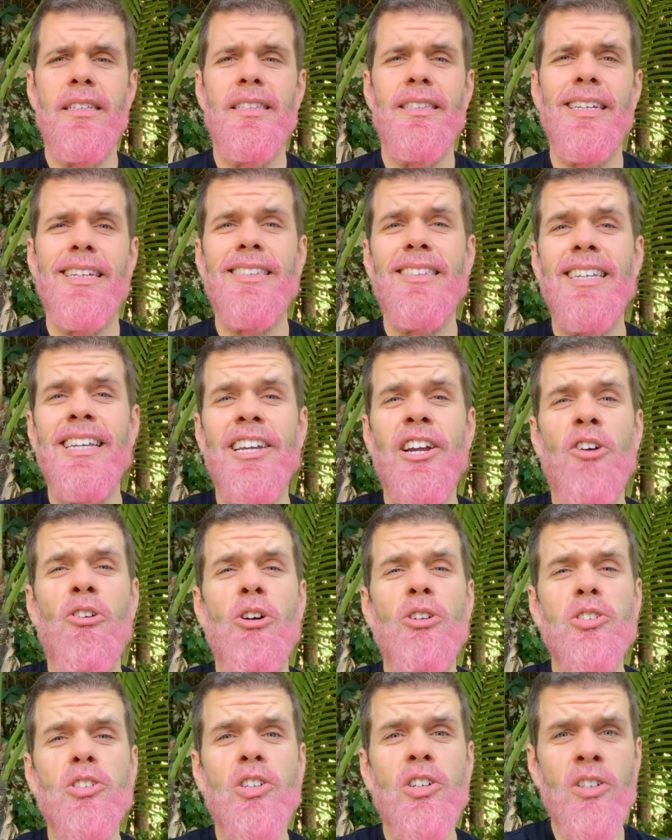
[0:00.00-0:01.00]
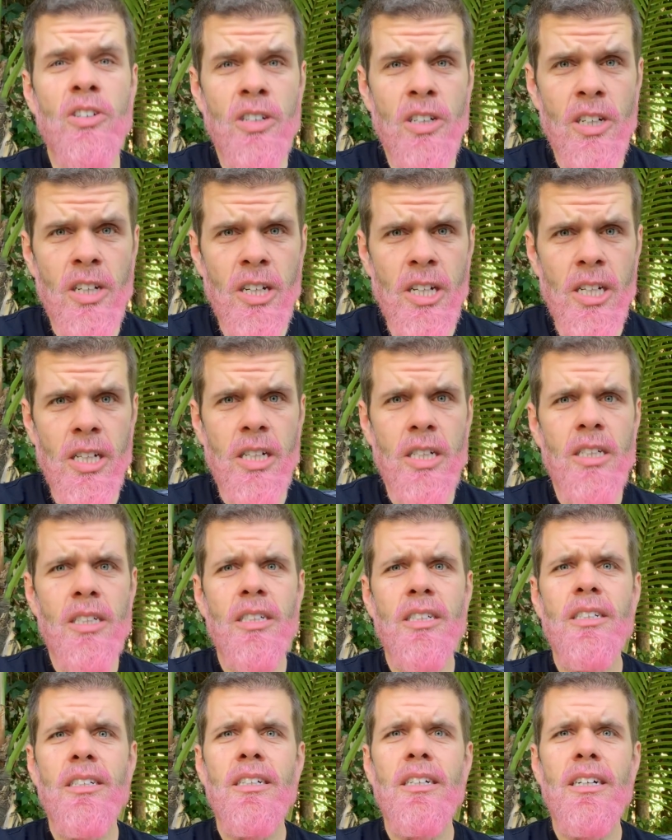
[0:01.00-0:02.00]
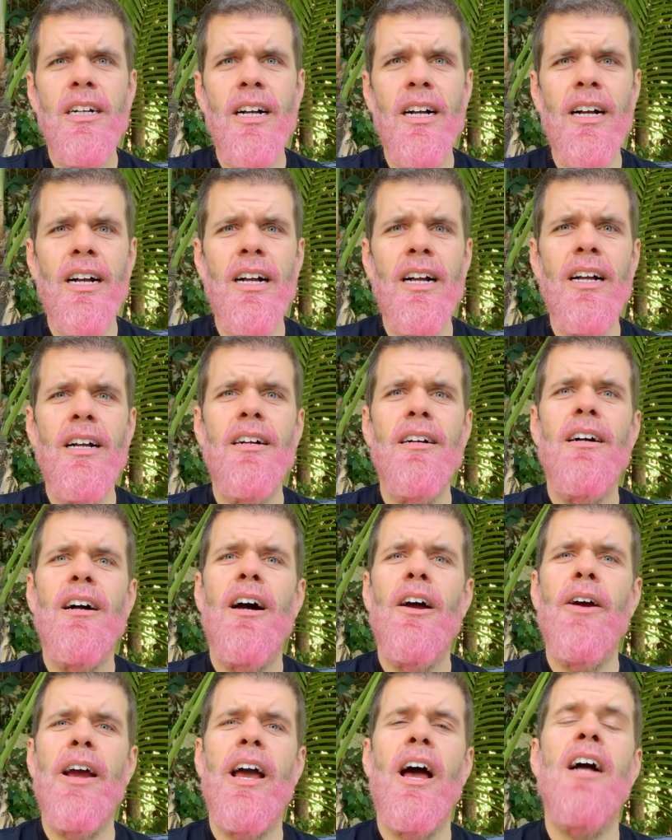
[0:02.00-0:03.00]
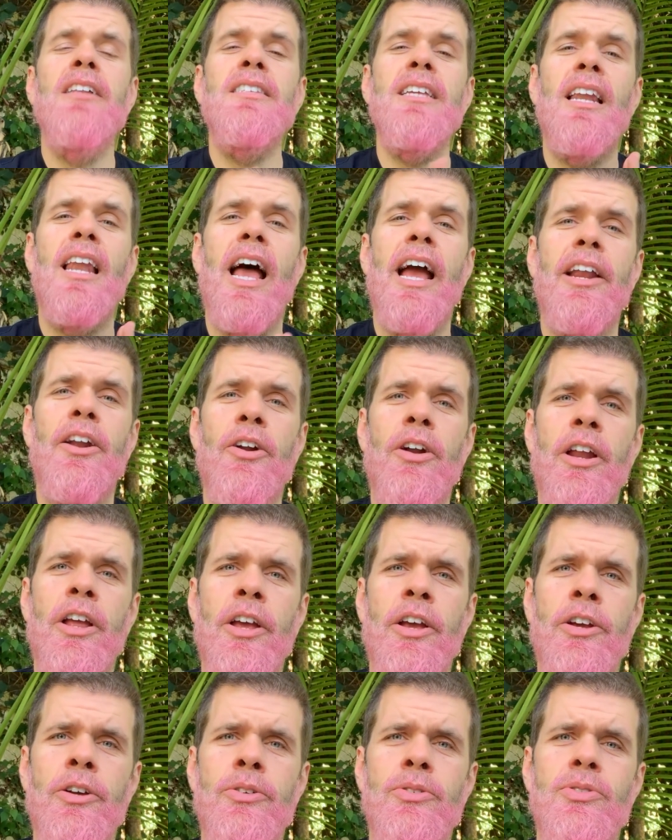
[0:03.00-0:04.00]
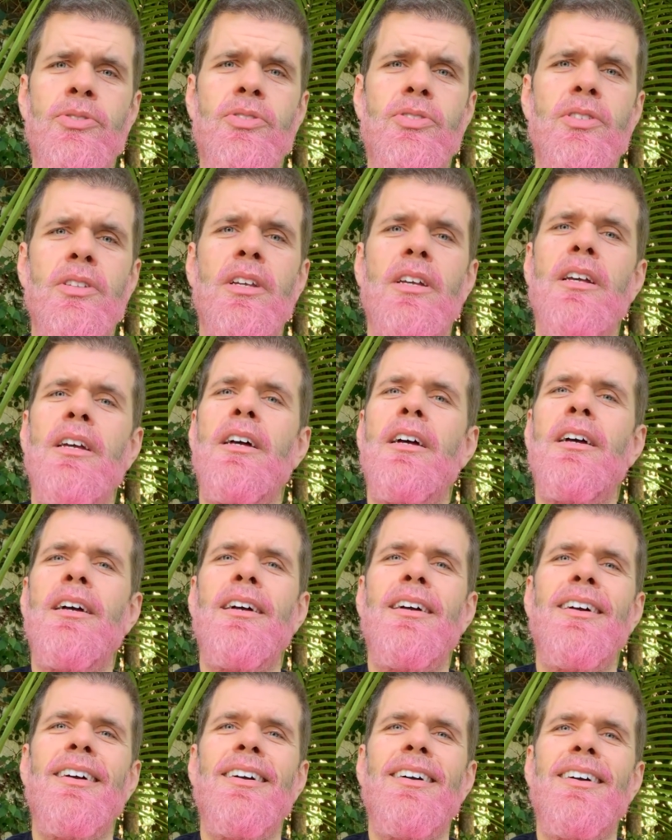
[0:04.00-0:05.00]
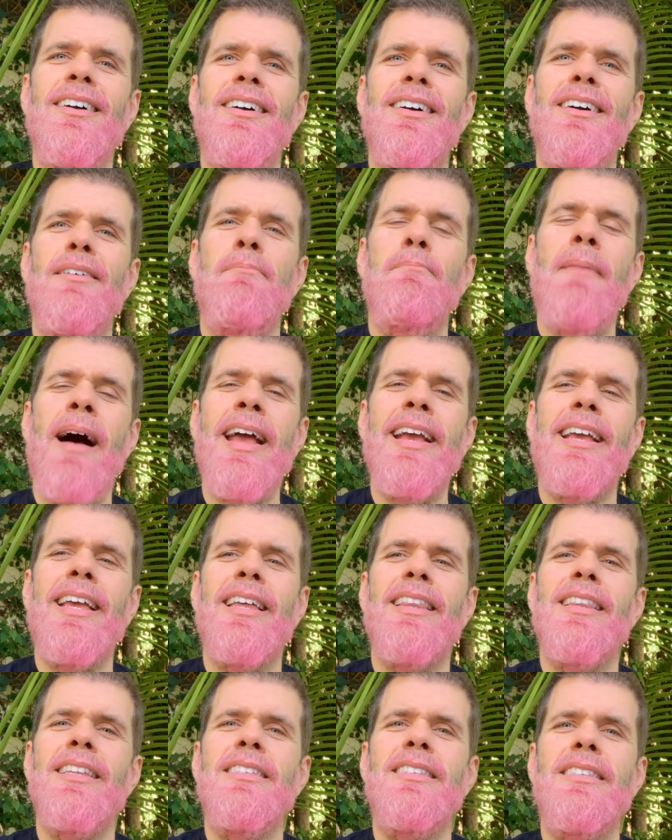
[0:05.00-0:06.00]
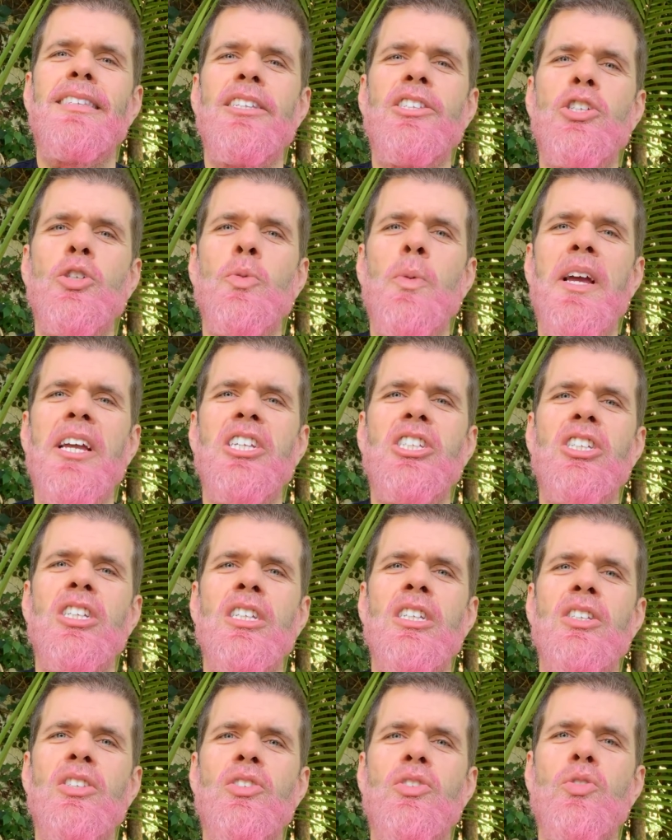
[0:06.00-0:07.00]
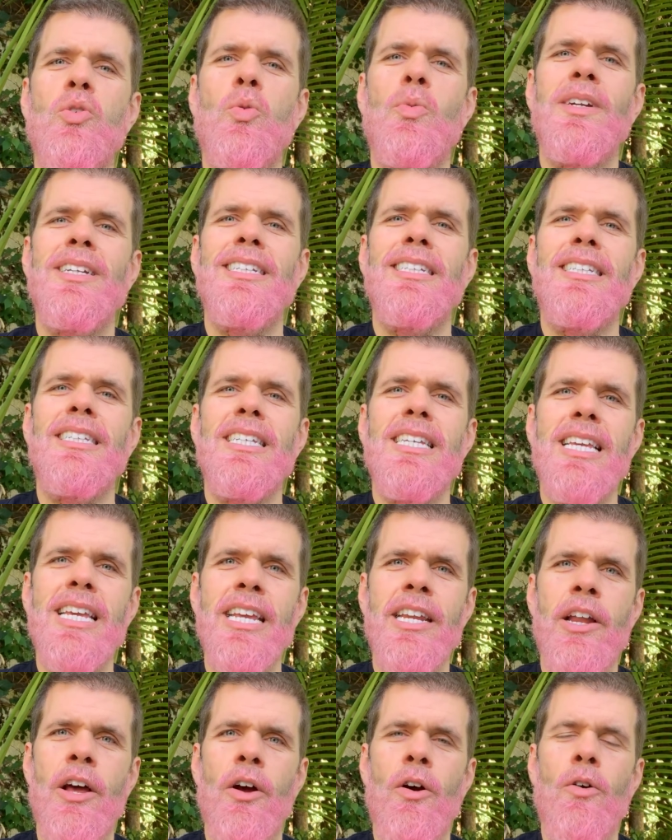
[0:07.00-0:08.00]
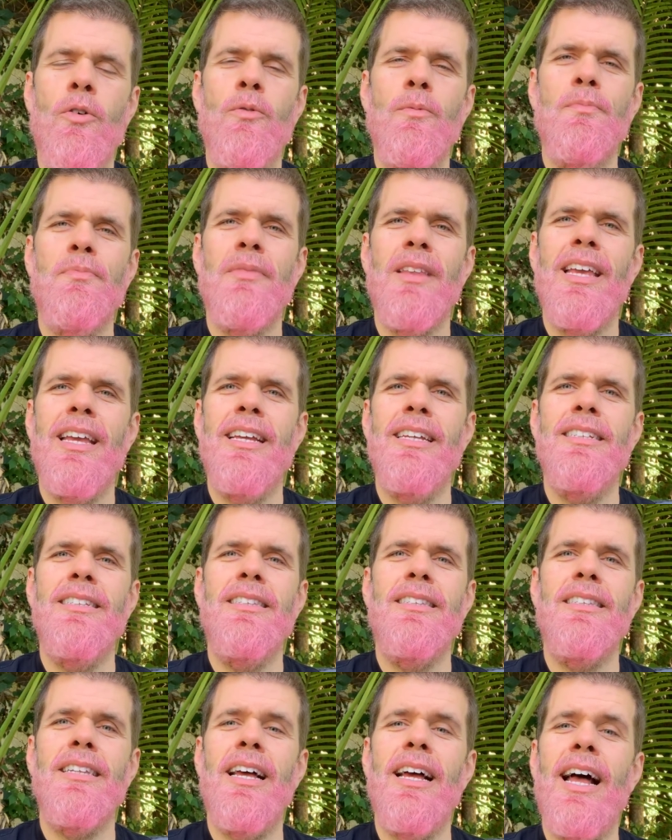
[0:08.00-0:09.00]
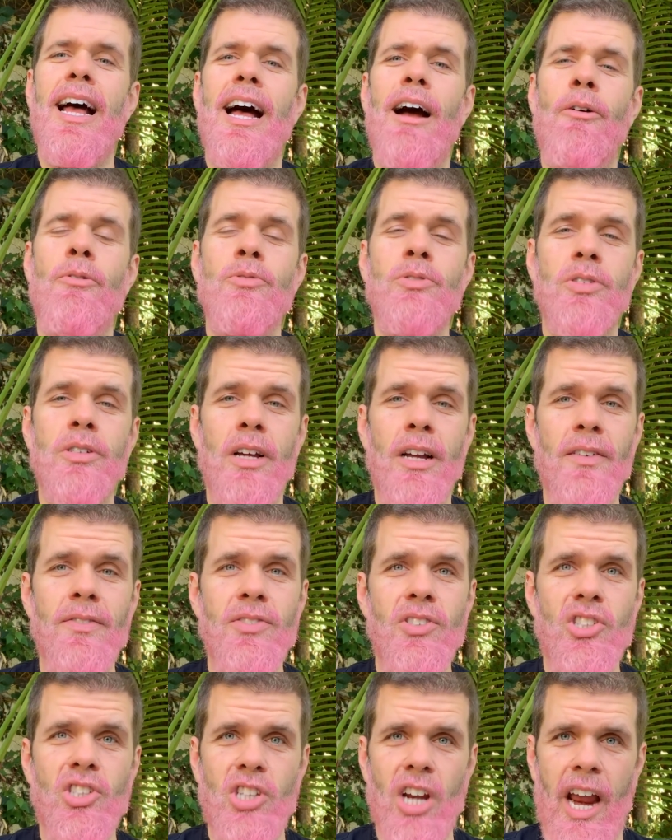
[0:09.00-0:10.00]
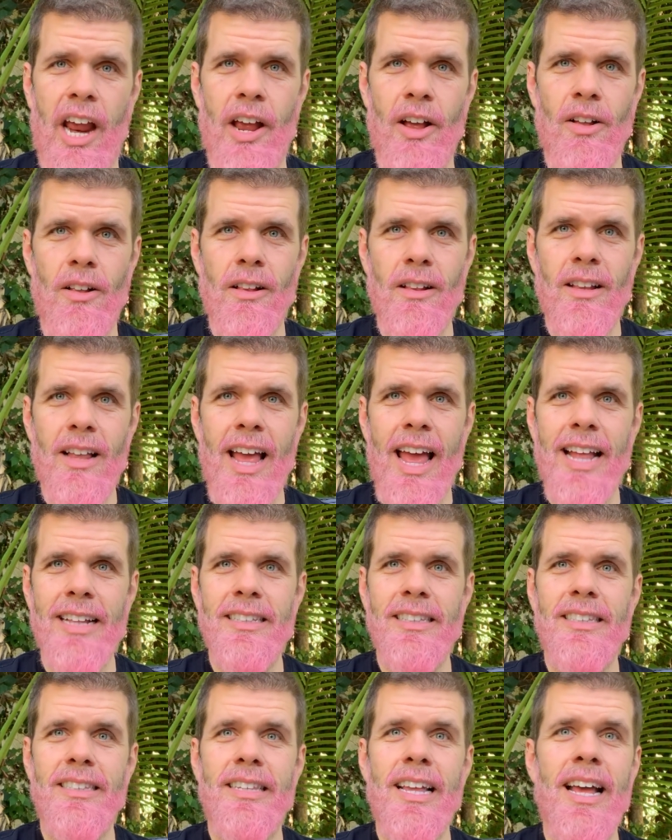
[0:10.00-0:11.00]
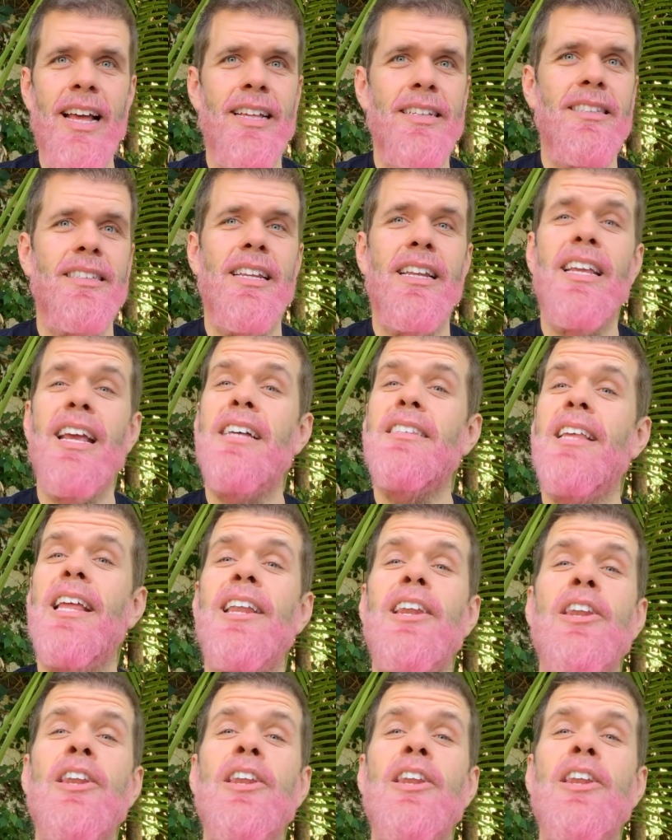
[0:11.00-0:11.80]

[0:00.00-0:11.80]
16 year old girl. Uh, all right, on to lighter news. Mike, the situation Sorrentino, is out of jail and says that he has a